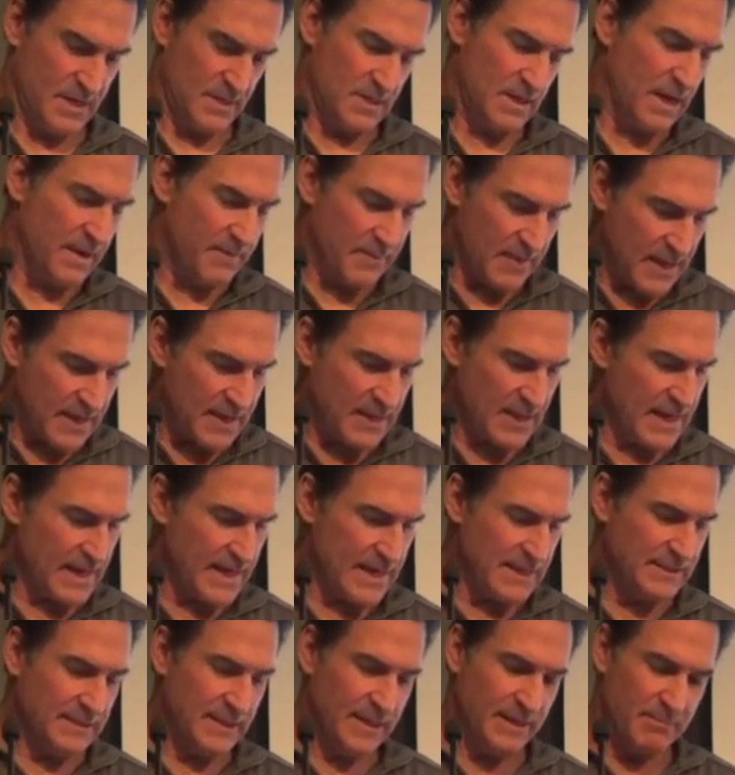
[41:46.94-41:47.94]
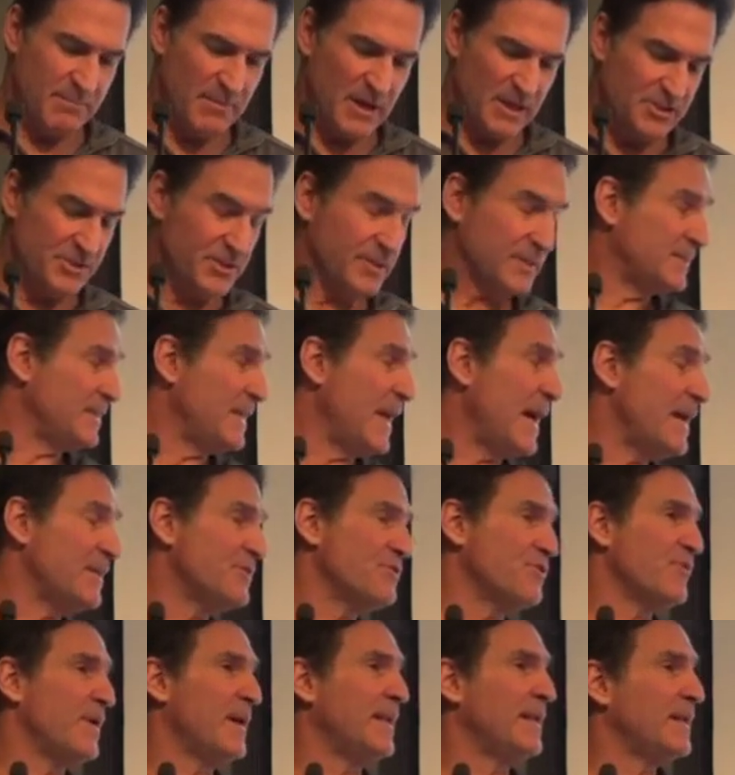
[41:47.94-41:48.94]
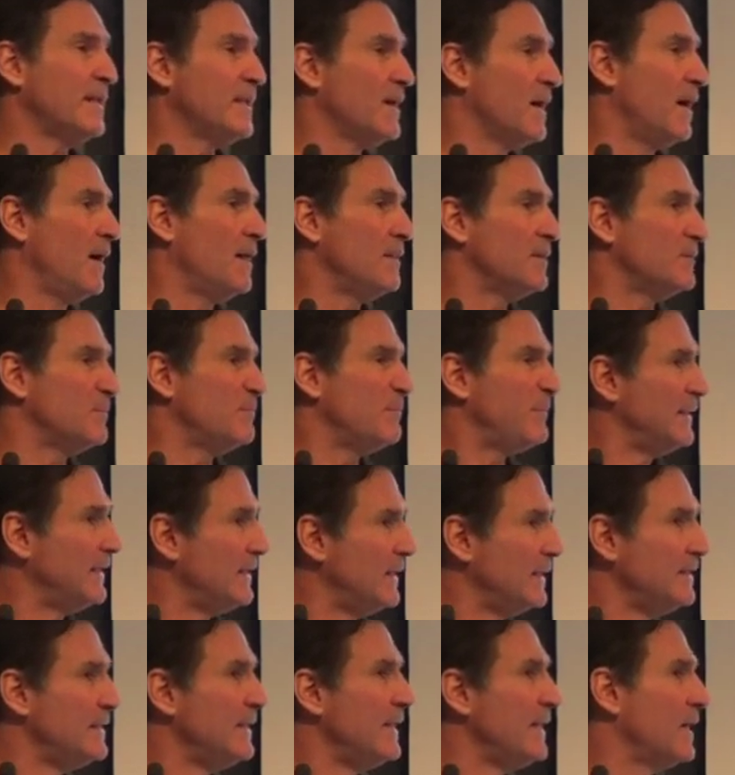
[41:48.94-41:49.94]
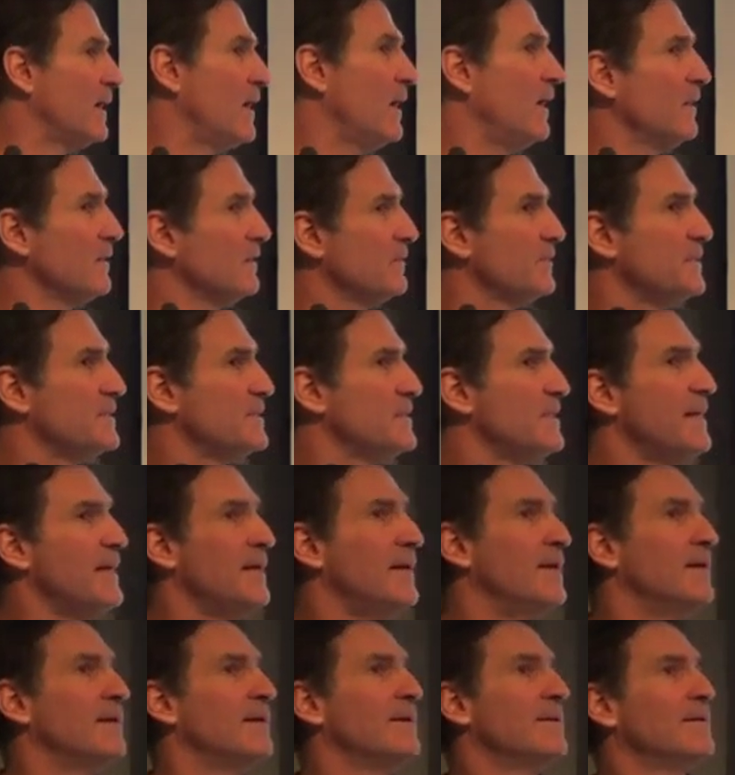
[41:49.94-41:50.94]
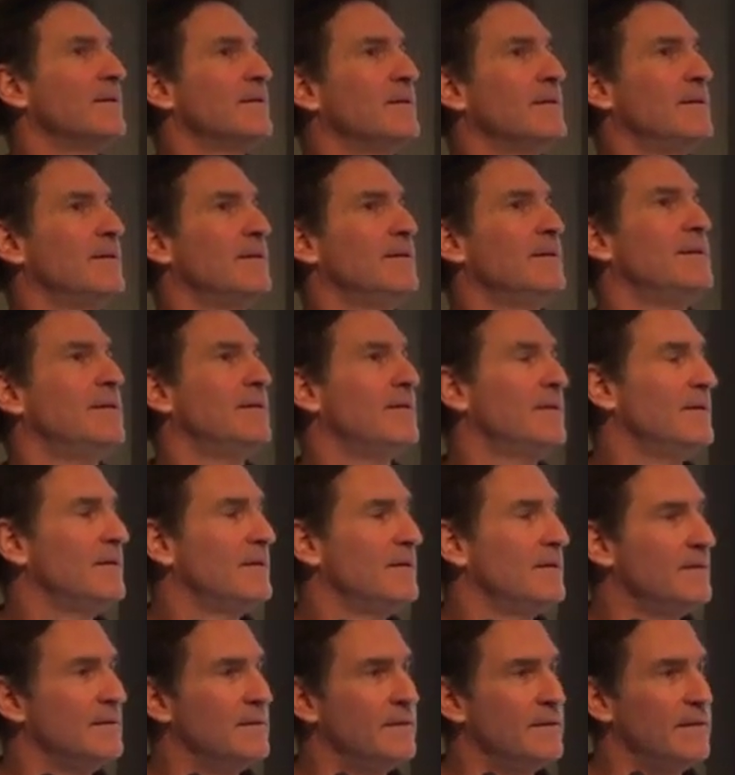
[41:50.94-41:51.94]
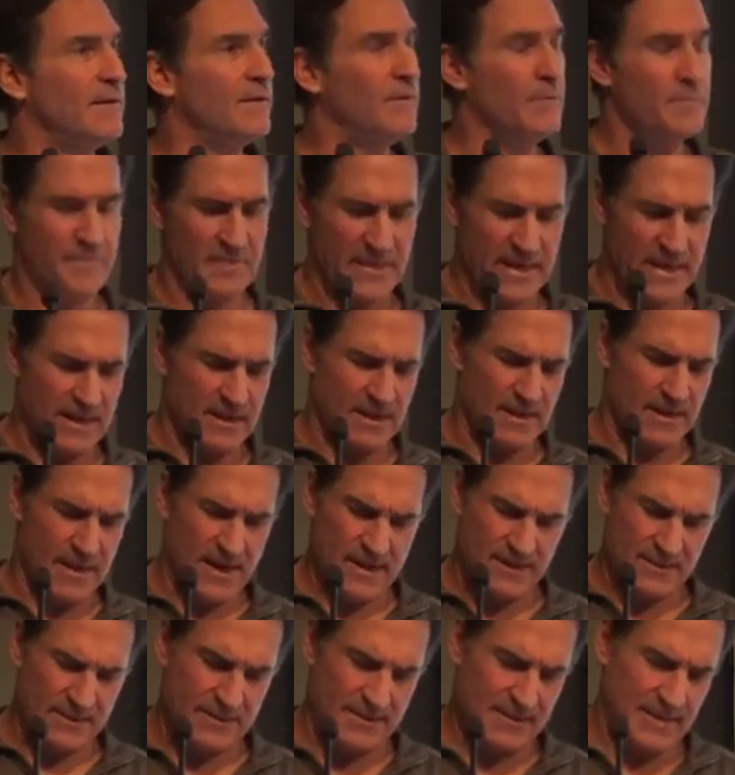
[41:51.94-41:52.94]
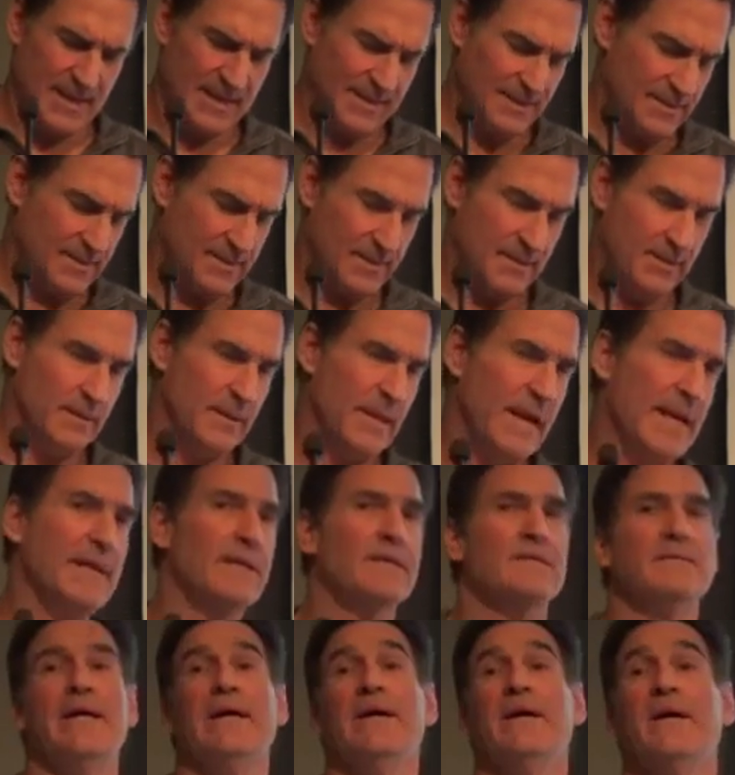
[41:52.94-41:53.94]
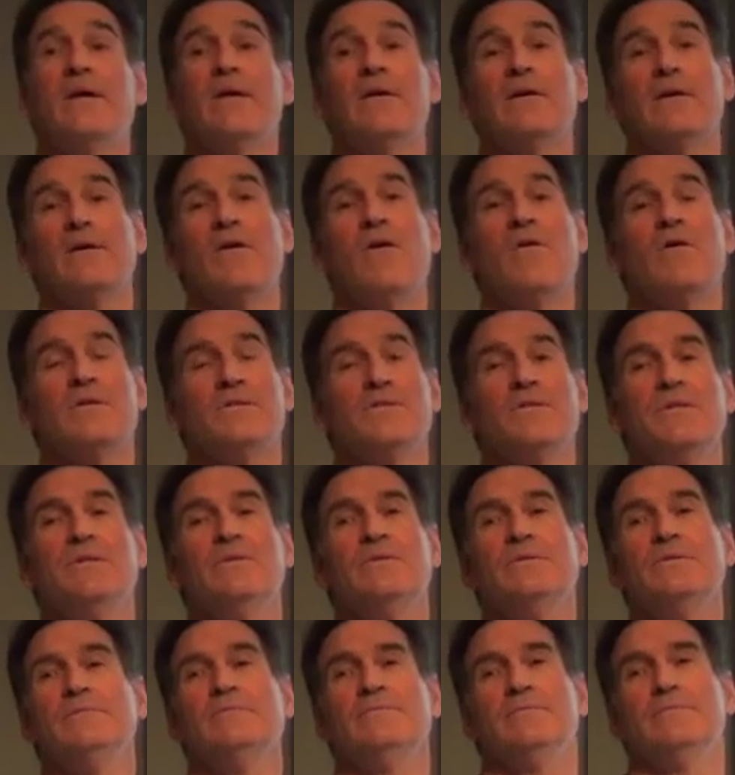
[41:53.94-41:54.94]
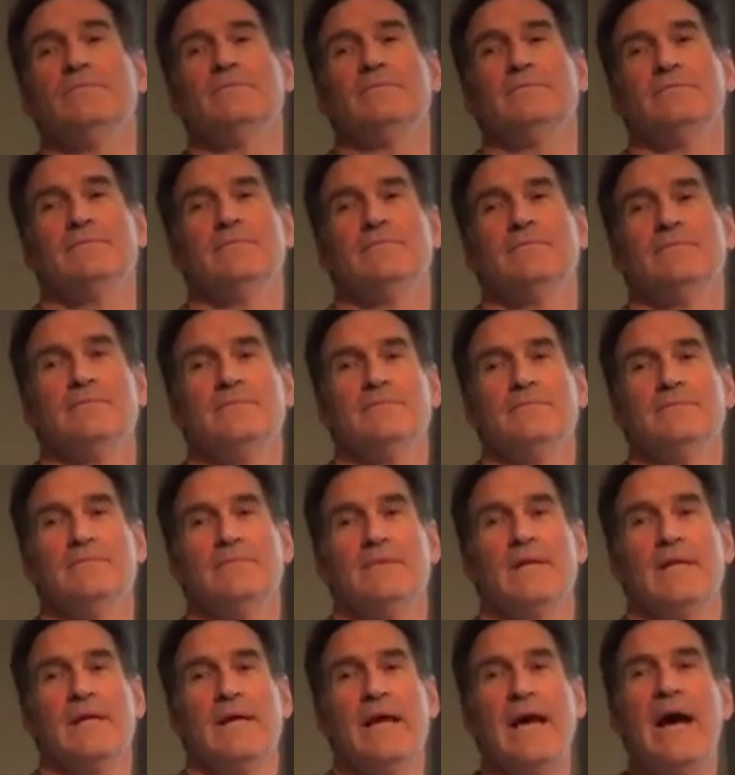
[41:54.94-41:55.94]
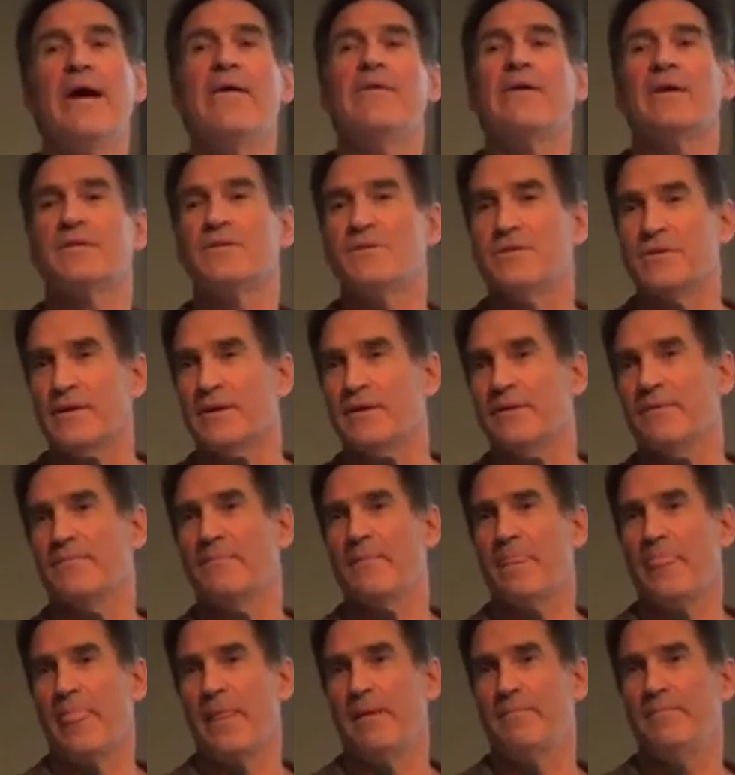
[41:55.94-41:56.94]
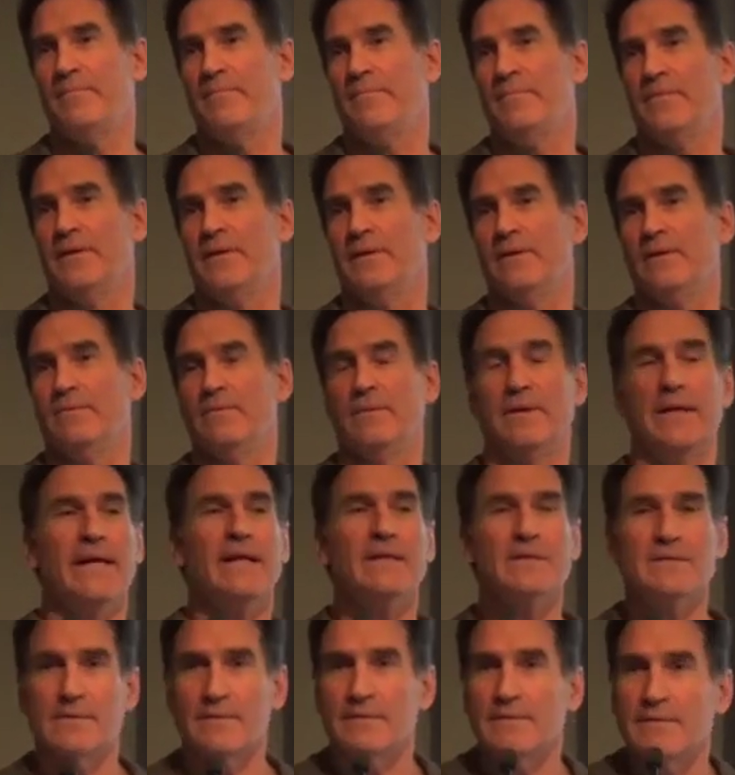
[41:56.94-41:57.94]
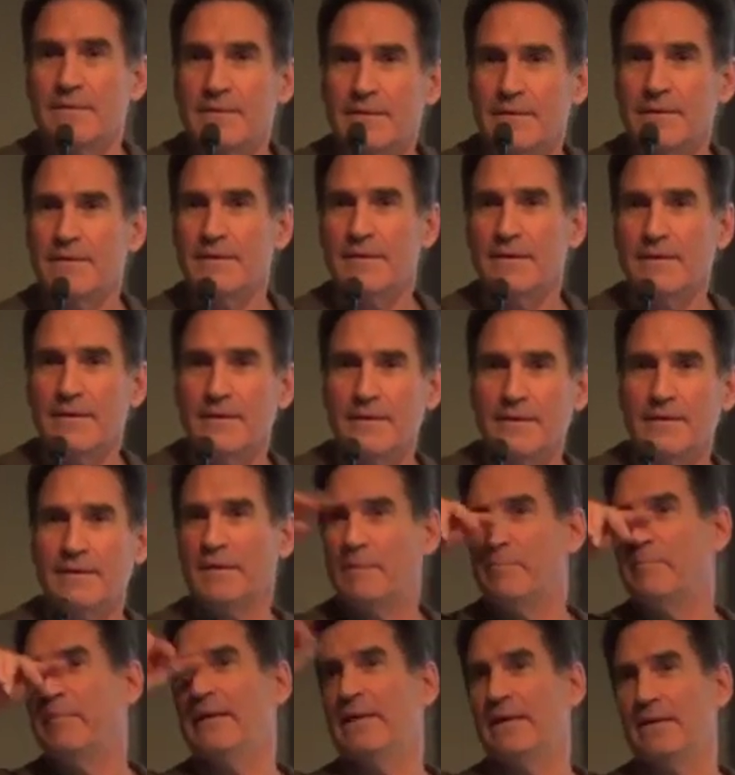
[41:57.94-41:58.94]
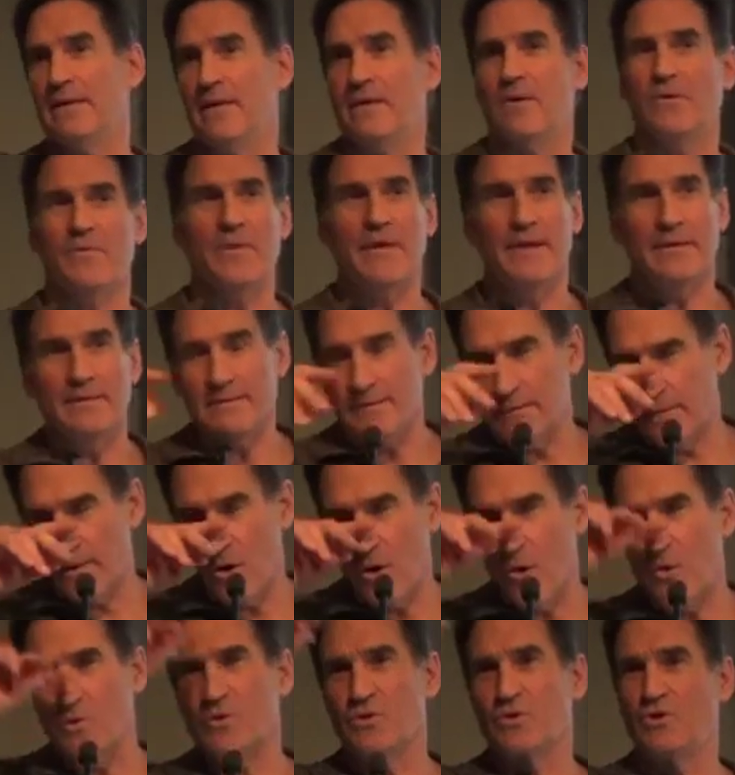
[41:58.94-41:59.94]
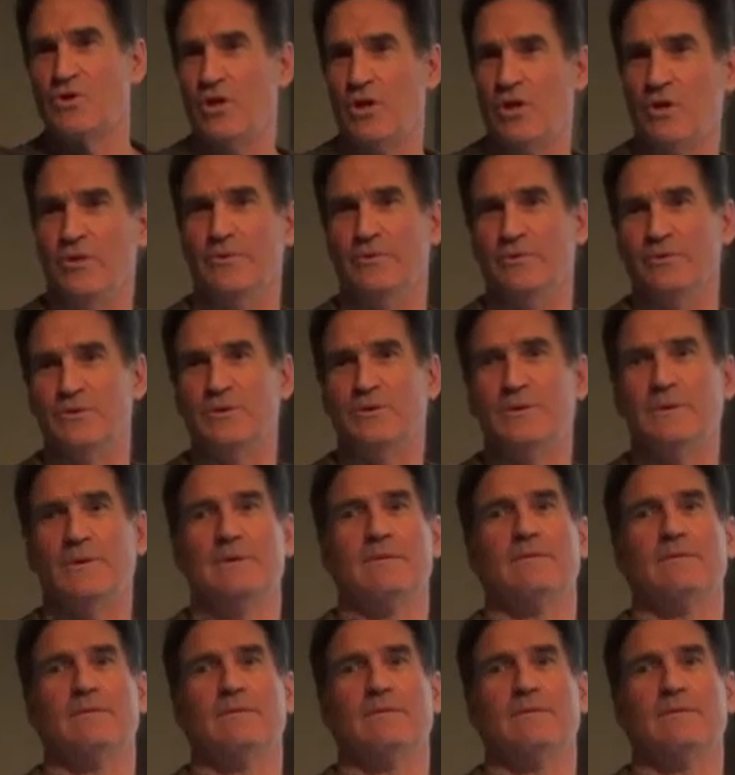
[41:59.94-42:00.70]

Yeah, and like I said, much exaggerated color, but yet that color is there. You know, and I tend to like say a cartoon character, you know, Nixon, big nose. That nose is huge.